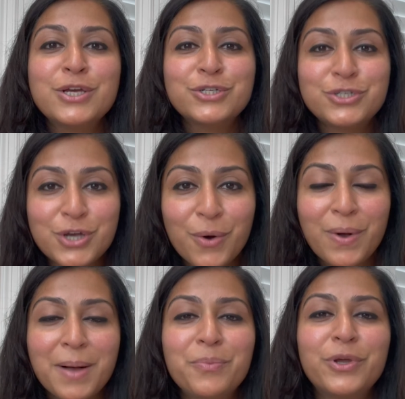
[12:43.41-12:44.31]
Show
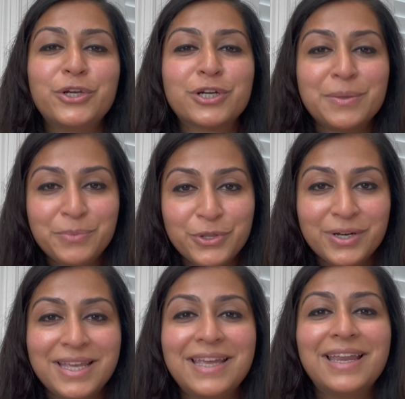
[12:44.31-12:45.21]
up when your
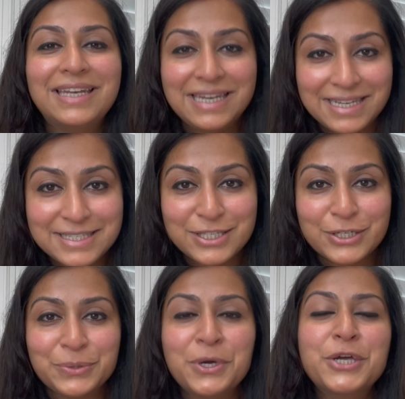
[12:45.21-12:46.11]
community needs
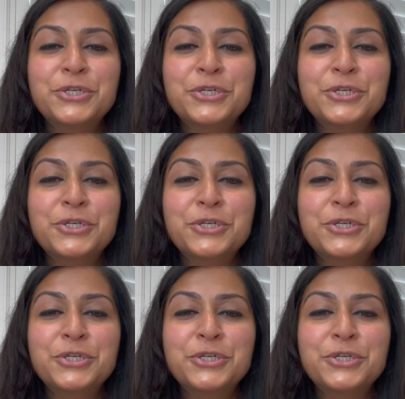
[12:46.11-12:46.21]
you.